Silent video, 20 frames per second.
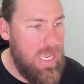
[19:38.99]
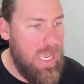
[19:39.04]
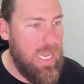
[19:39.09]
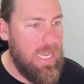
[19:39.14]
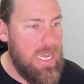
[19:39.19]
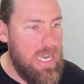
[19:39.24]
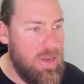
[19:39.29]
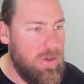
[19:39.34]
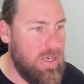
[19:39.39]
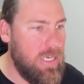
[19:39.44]

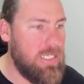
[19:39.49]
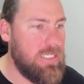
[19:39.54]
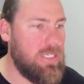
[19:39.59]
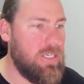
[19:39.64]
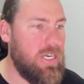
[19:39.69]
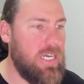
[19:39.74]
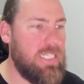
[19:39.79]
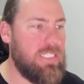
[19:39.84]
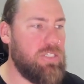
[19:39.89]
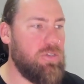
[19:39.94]
And here it is,
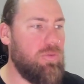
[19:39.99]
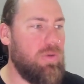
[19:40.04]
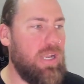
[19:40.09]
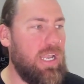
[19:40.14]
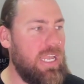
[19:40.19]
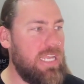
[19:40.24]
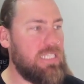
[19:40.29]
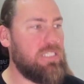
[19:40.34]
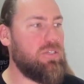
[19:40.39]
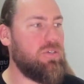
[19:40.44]
guys. The
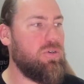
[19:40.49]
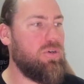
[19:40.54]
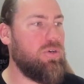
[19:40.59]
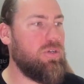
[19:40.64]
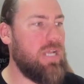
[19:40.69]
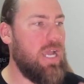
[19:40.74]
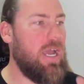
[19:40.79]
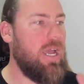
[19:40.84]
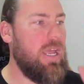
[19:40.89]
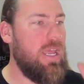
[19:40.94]
release
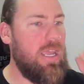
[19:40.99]
order.